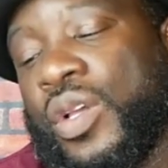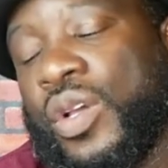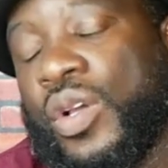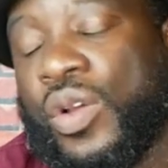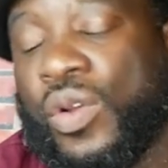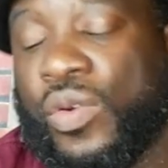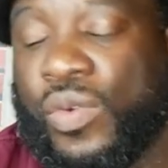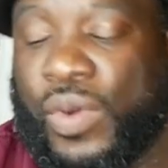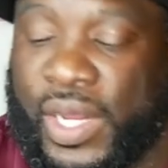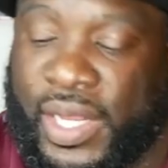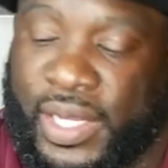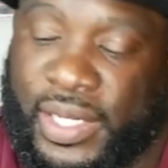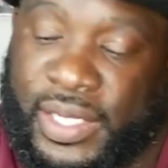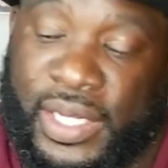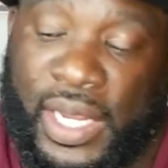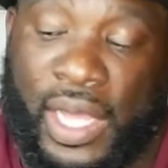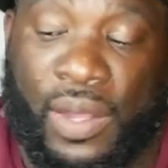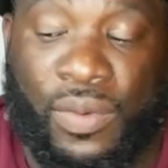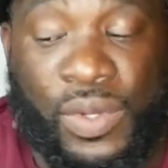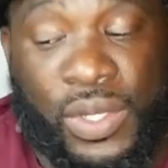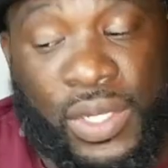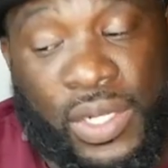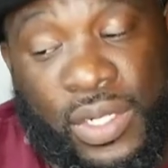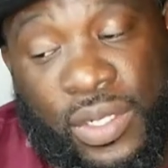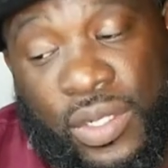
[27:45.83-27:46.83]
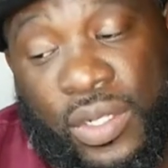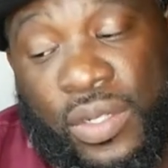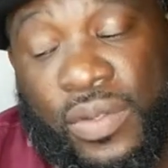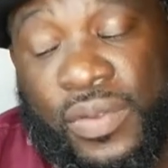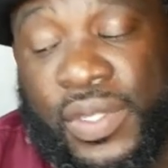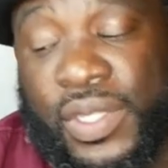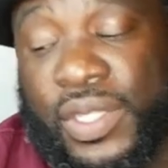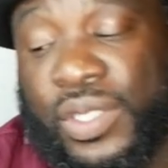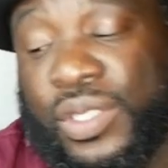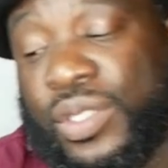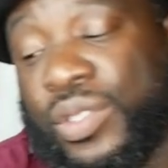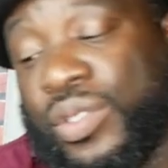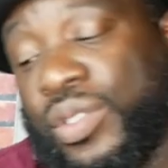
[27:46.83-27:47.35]
All right. Now we're going to go over
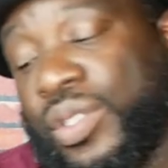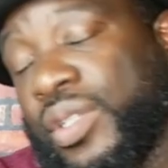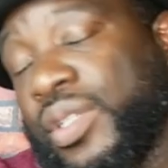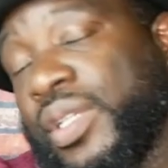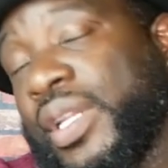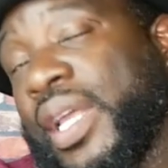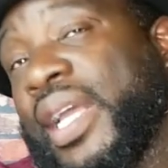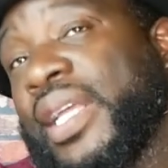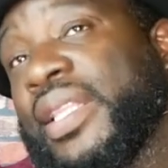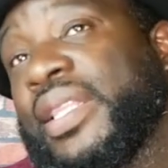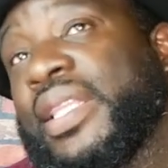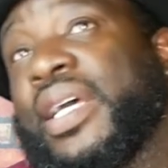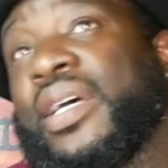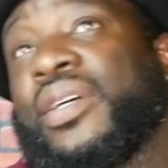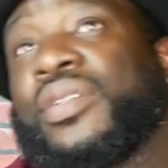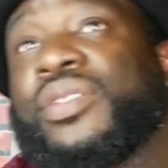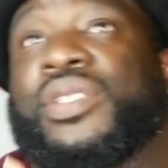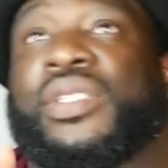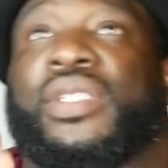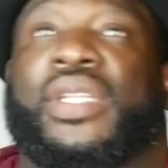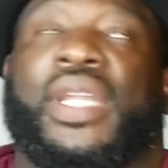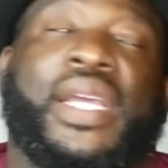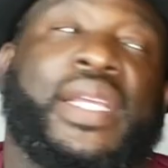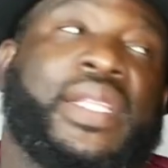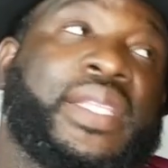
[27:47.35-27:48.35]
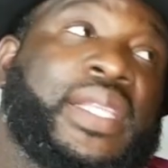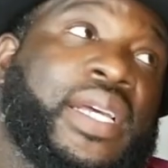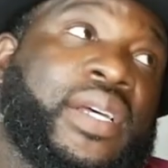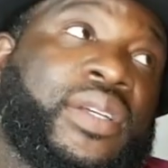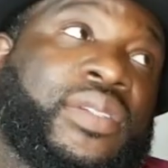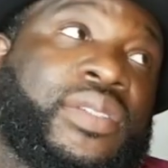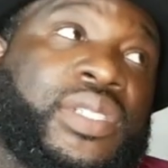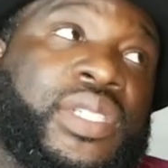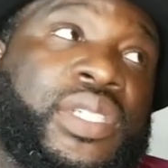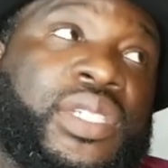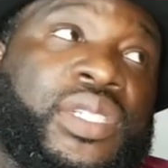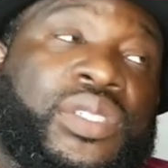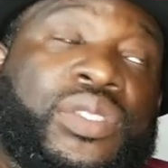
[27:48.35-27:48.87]
here to your ninth house. Your ninth
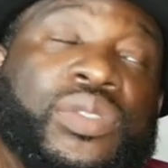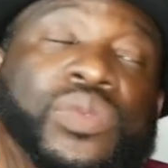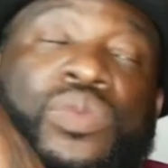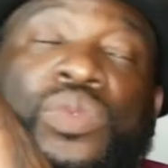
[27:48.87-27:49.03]
house is